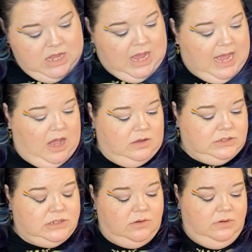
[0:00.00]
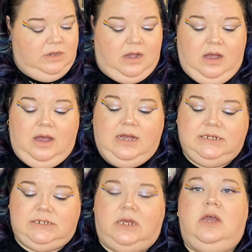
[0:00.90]
I also
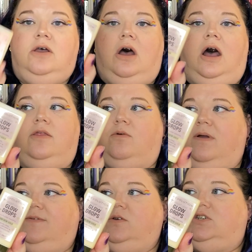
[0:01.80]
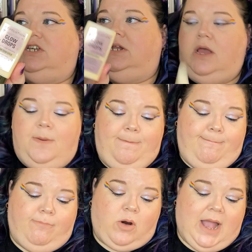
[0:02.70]
got uh, the Revolution
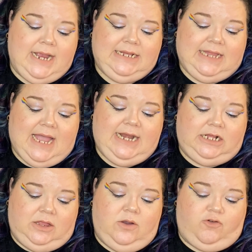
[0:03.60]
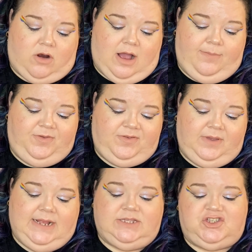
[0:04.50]
Bright Light Glow Drops
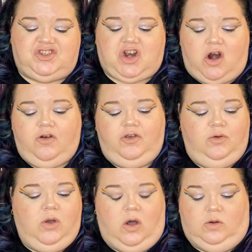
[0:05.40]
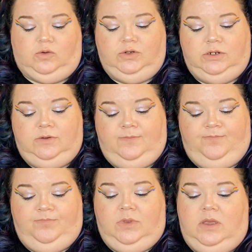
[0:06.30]
in Stardew Gold.
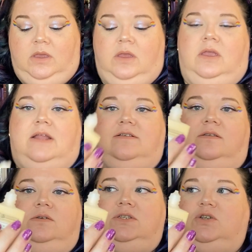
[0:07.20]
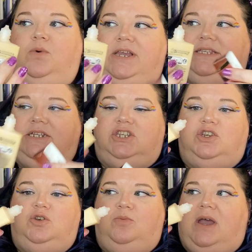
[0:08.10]
It's a little squeezy
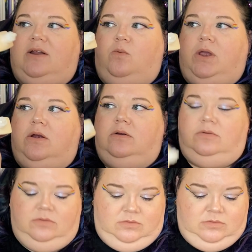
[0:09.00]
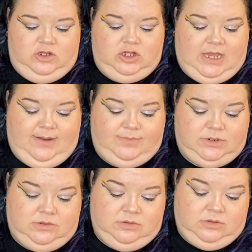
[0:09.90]
tube, kind of weird
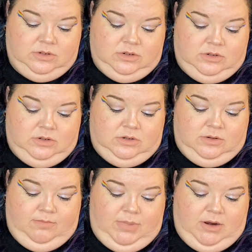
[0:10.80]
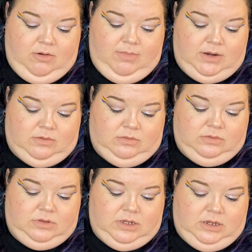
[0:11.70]
shaped pyramidal
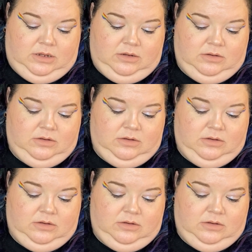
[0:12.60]
thing.